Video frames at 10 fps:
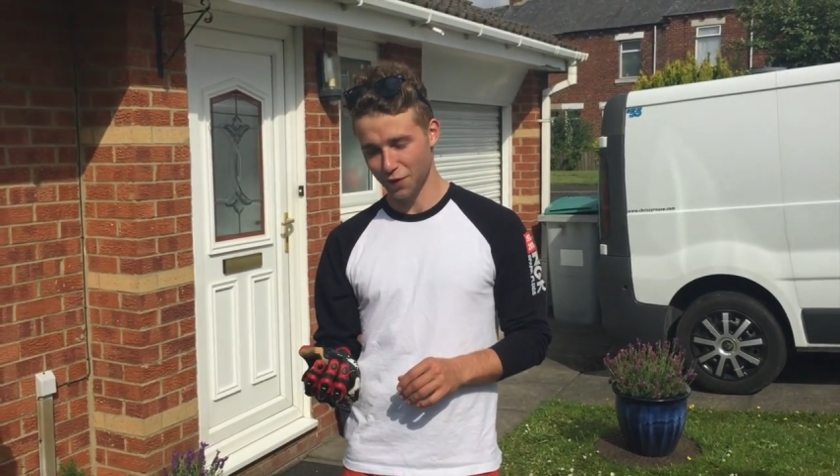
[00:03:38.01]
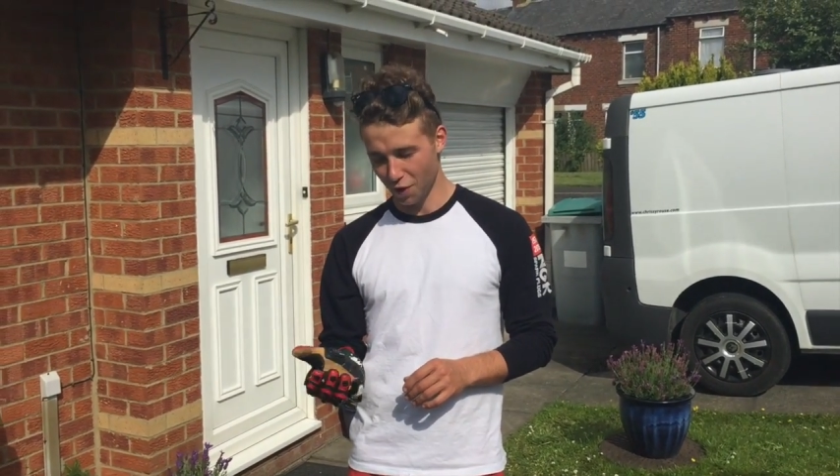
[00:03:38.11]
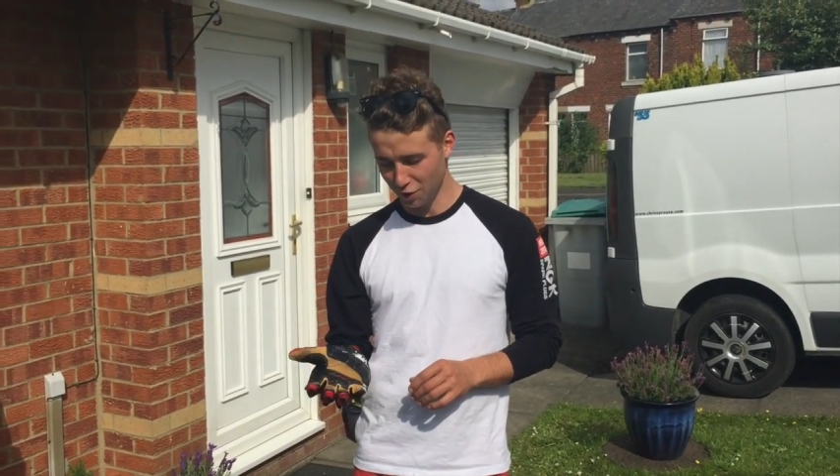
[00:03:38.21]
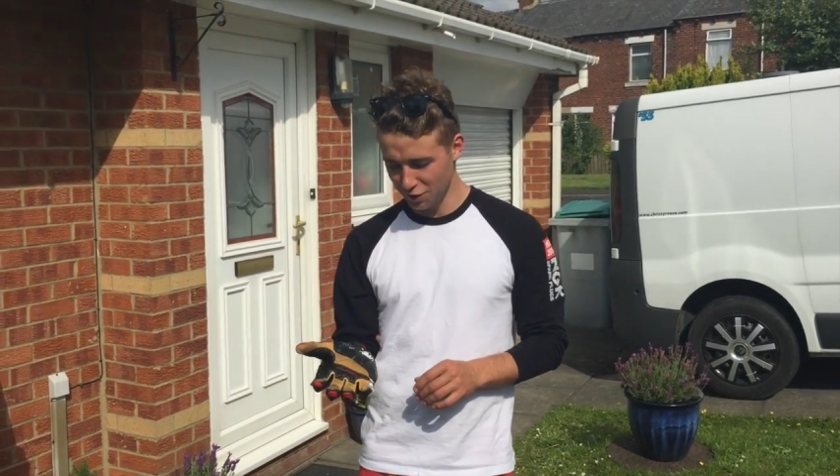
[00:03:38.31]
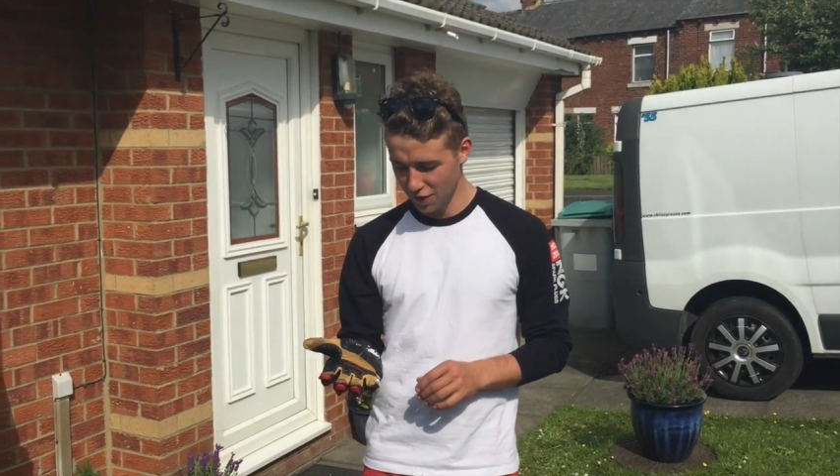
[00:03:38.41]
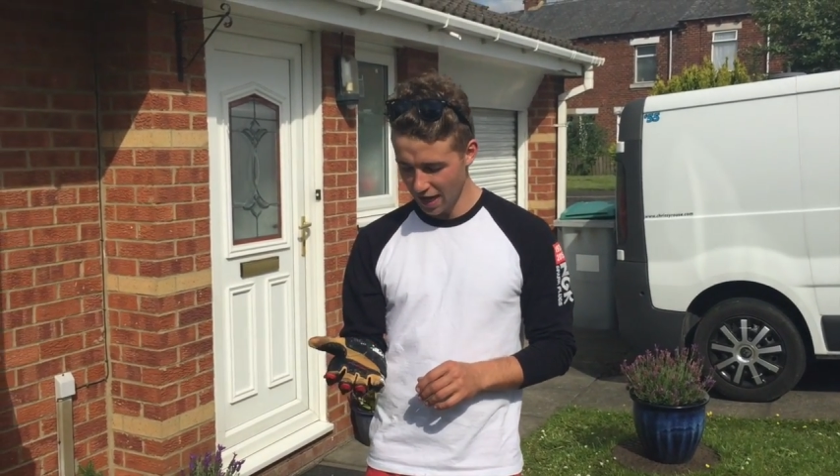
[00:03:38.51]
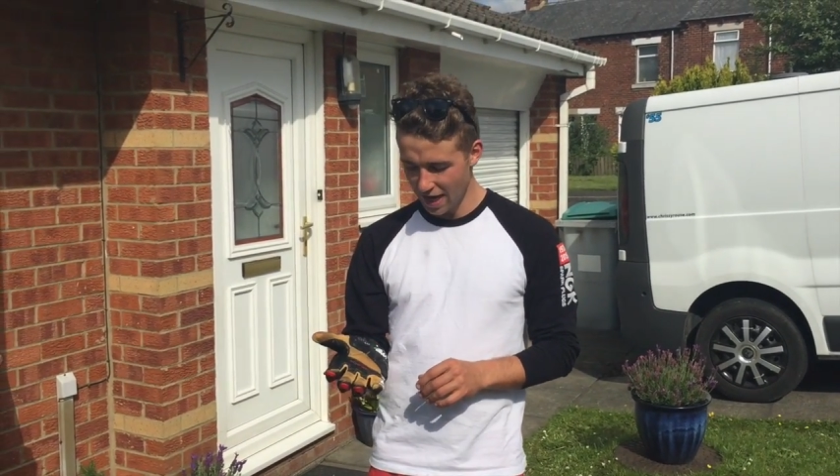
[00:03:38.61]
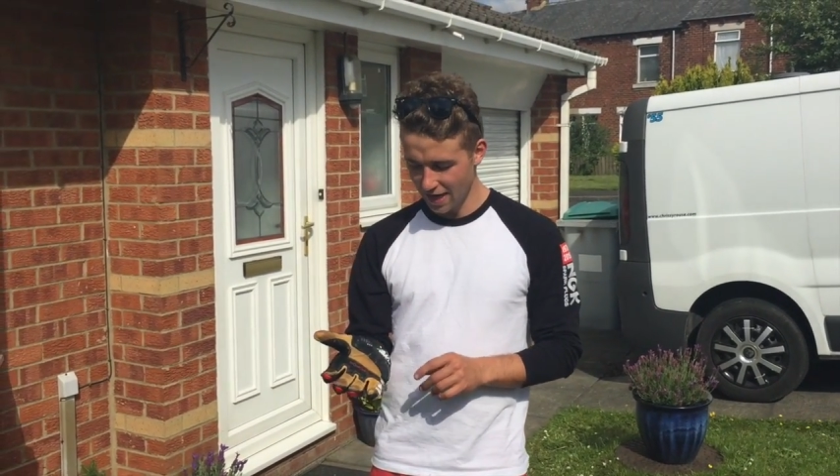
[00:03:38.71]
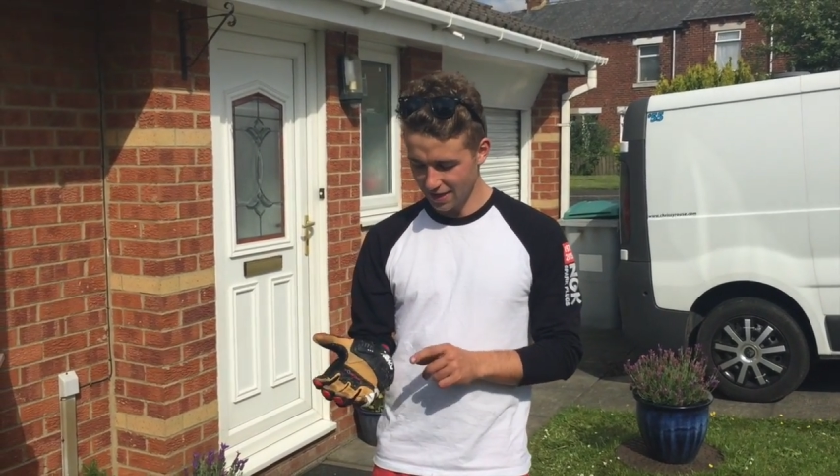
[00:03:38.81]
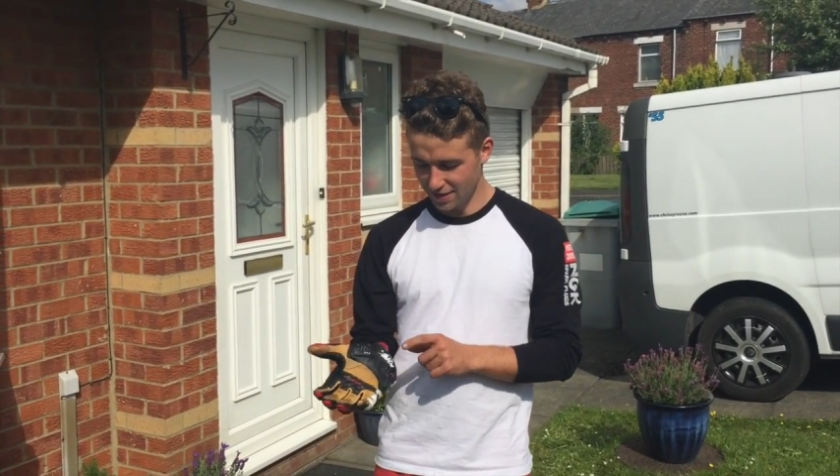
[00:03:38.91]
Knox
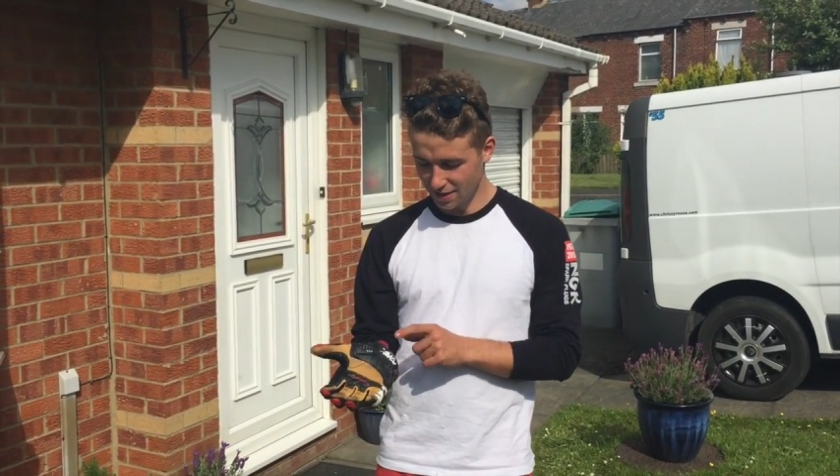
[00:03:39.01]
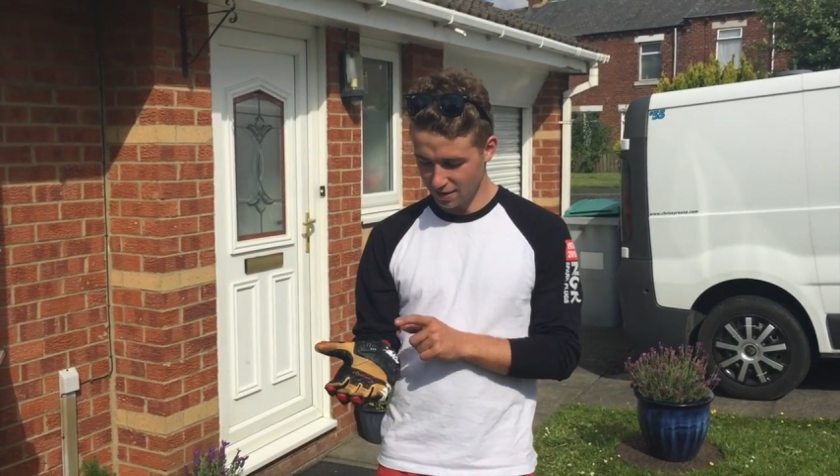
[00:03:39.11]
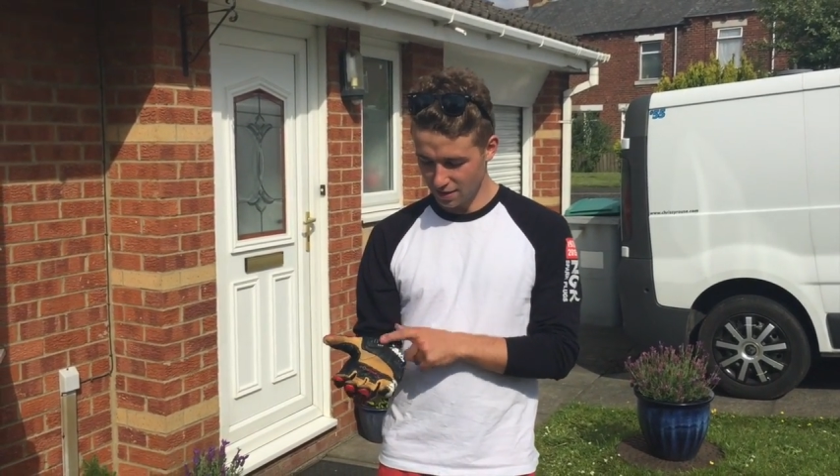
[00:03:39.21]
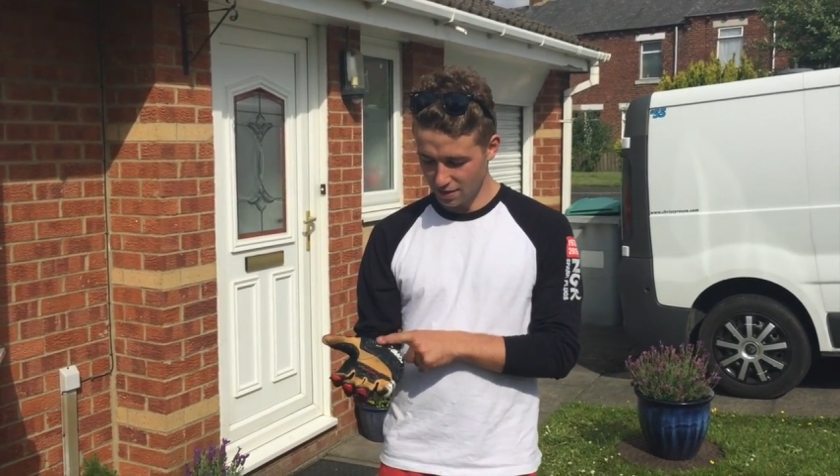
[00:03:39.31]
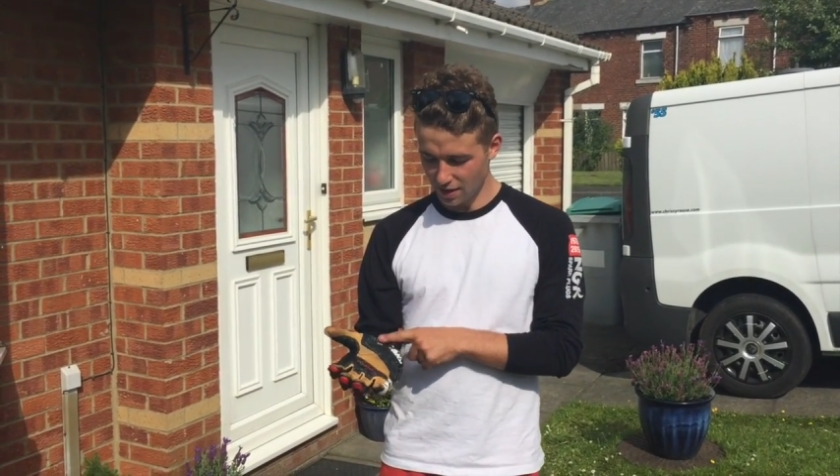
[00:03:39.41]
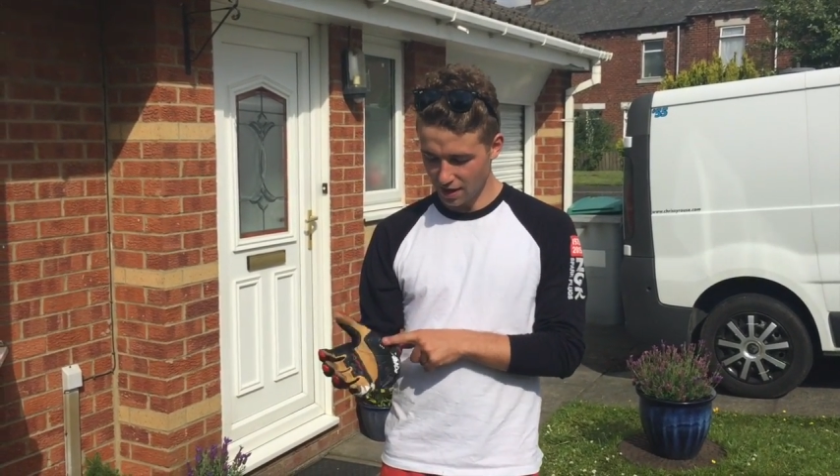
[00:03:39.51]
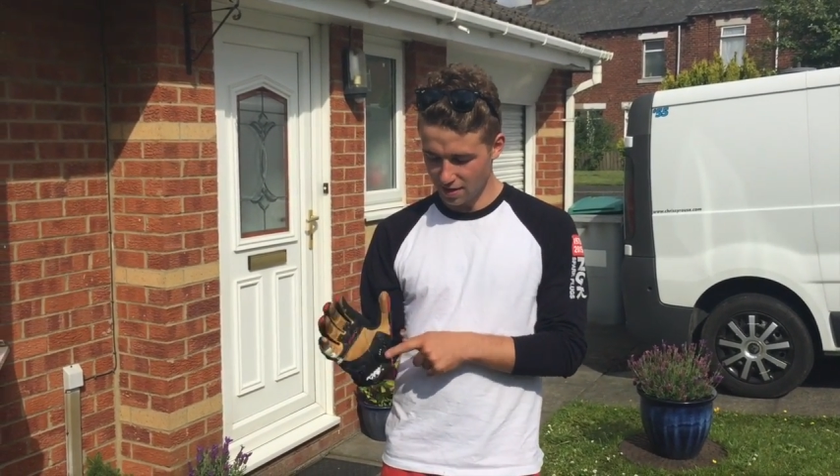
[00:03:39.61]
is the